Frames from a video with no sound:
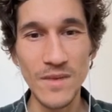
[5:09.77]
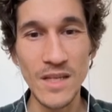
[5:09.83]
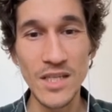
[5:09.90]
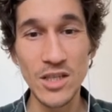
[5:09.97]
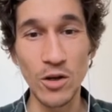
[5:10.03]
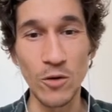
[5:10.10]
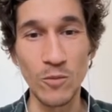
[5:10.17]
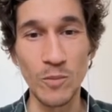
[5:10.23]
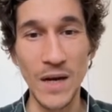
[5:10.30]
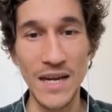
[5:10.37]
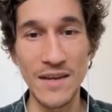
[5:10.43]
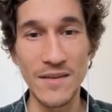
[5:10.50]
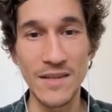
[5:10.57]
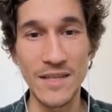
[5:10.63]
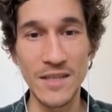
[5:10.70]
So
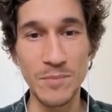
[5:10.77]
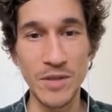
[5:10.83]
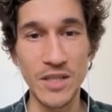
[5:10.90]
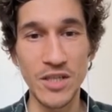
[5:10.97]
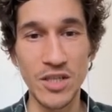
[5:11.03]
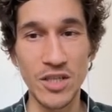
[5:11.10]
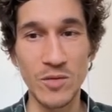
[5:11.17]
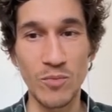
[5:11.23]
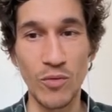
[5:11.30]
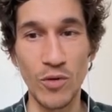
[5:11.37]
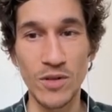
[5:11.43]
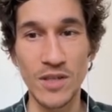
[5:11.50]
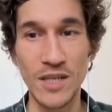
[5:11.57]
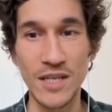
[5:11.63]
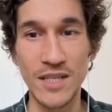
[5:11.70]
this potential
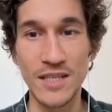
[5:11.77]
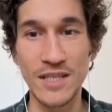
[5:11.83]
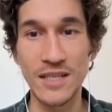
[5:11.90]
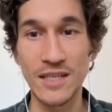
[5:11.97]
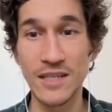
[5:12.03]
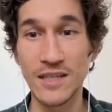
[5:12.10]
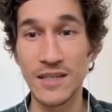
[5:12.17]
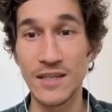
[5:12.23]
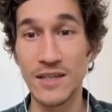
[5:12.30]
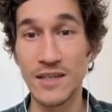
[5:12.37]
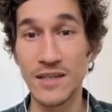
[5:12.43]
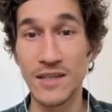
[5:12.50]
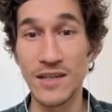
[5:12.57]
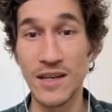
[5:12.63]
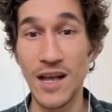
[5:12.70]
spot is
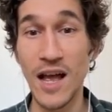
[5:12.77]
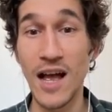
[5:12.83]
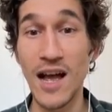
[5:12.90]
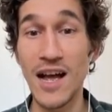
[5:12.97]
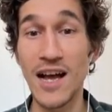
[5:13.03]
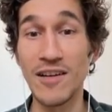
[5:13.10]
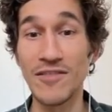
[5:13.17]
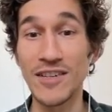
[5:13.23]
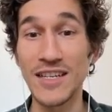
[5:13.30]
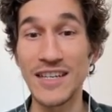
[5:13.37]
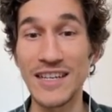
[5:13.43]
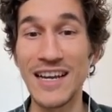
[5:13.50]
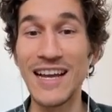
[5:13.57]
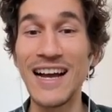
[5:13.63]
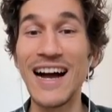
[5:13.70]
really